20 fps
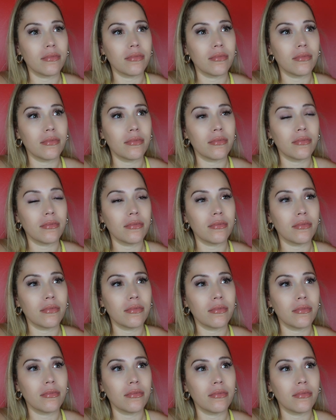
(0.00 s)
I'm glad
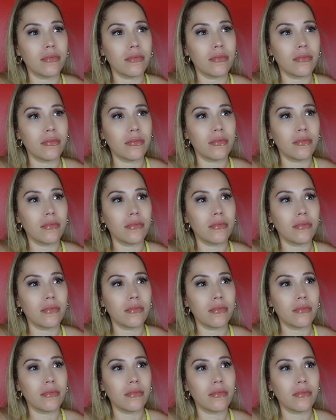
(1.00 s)
it was him and not her.
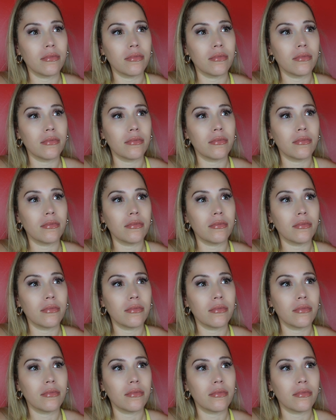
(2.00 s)
That son of a bitch
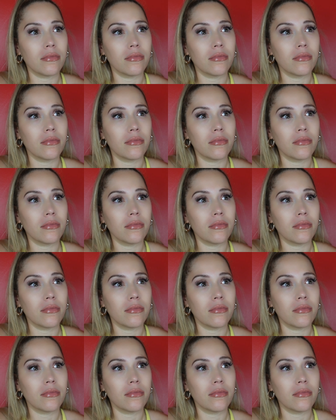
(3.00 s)
deserved to